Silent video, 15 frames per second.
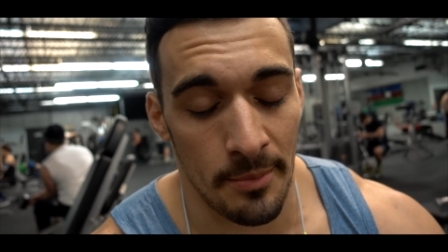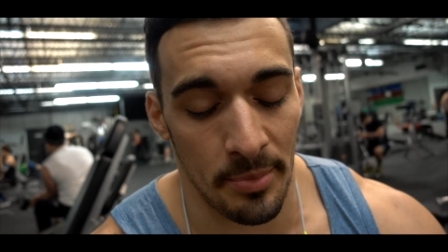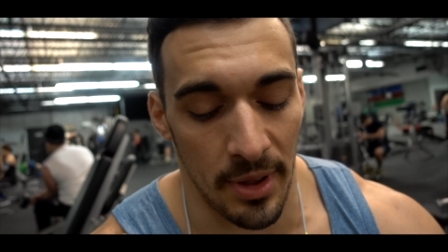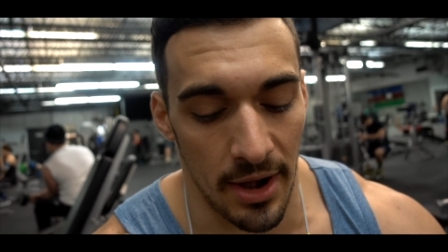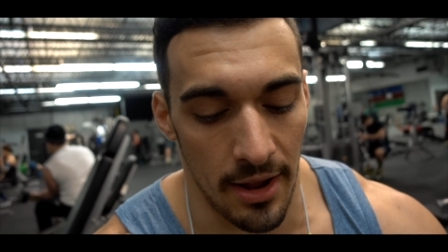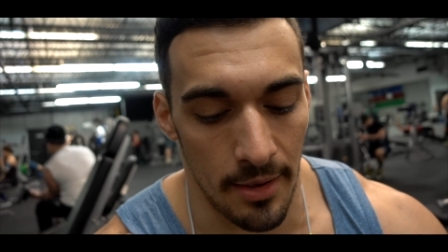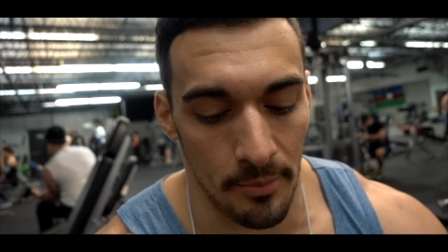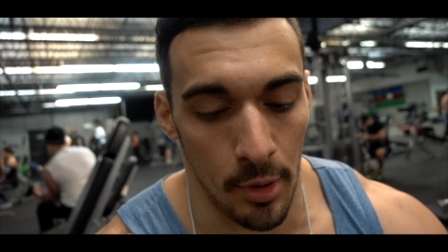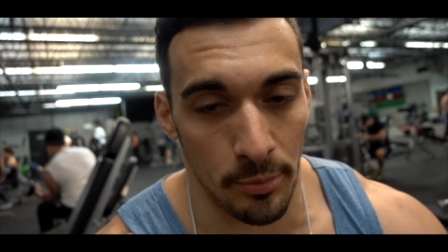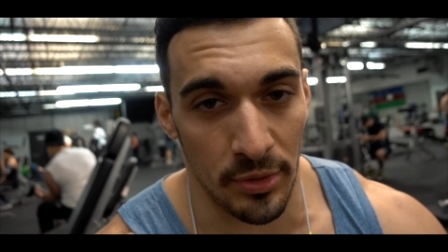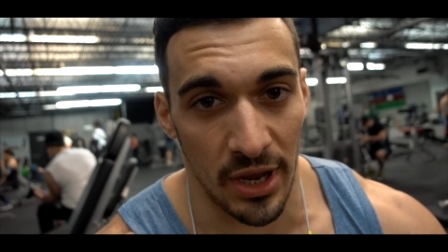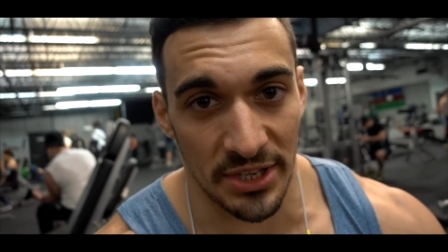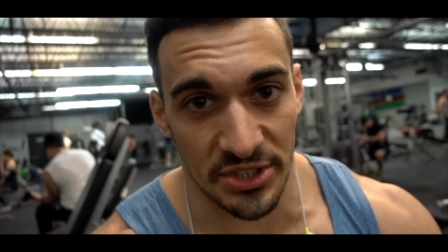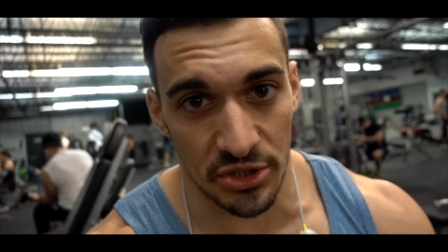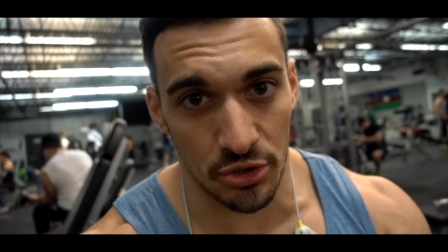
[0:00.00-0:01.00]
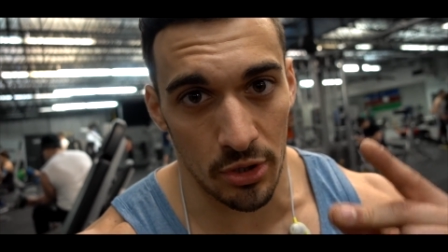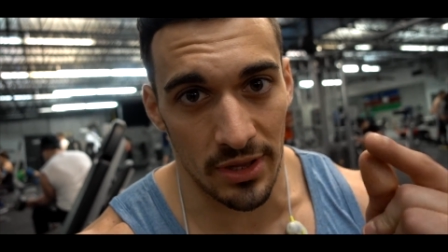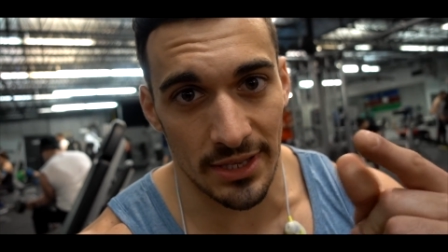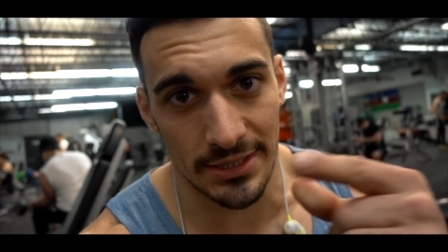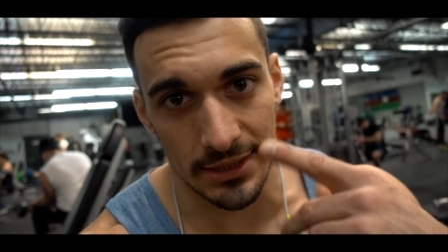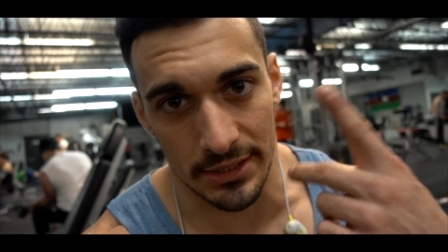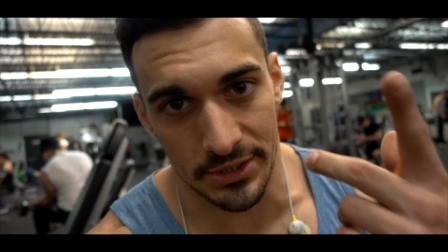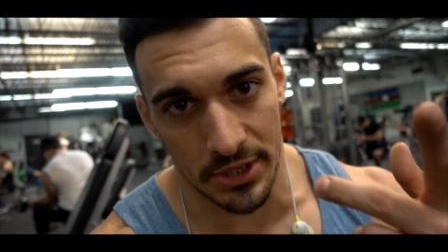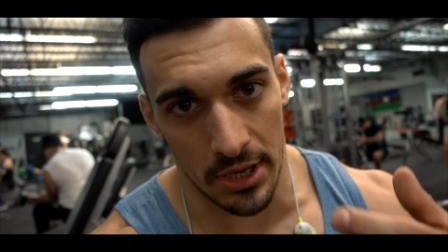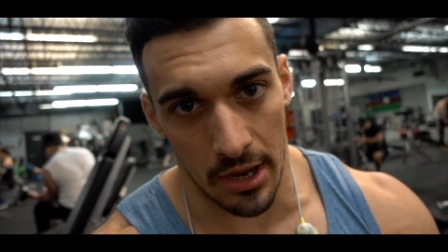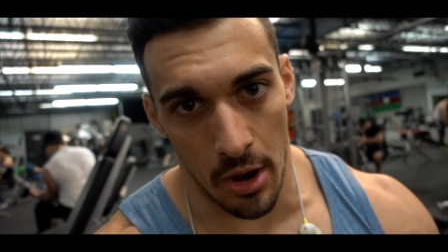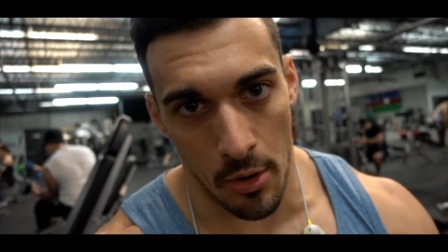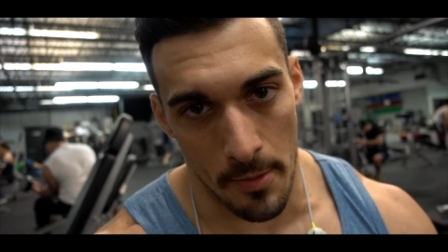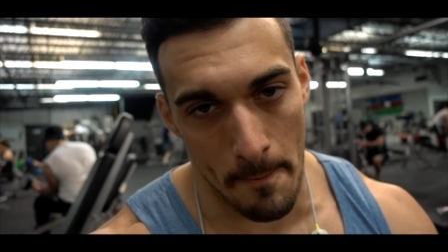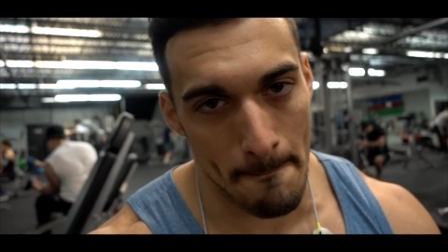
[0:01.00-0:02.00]
But um, hope you guys enjoy this and let's keep
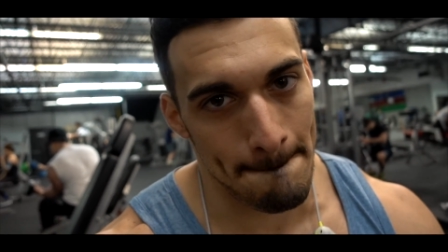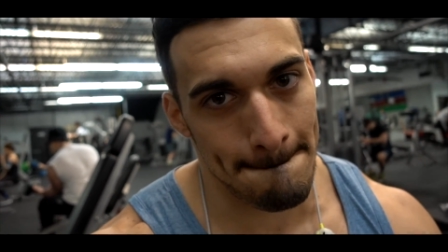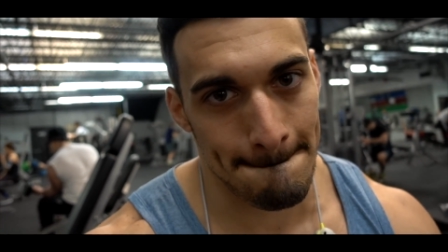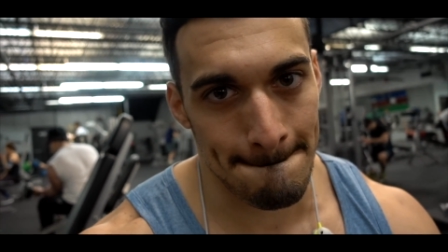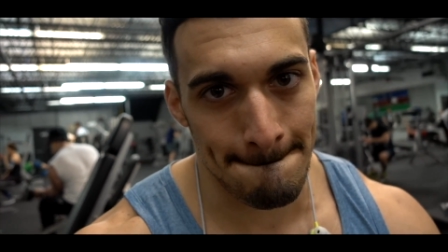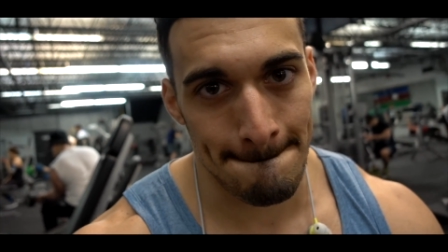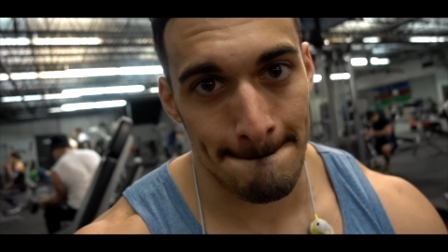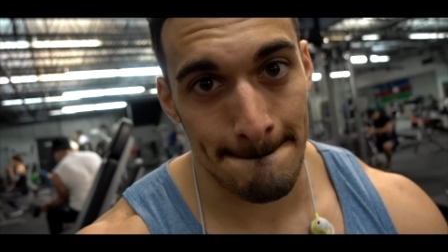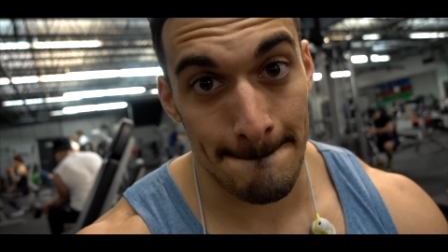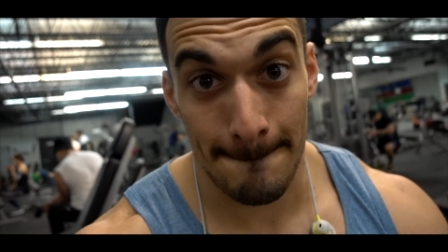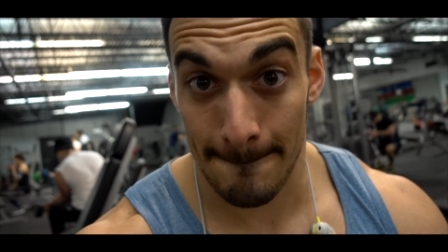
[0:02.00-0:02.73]
going.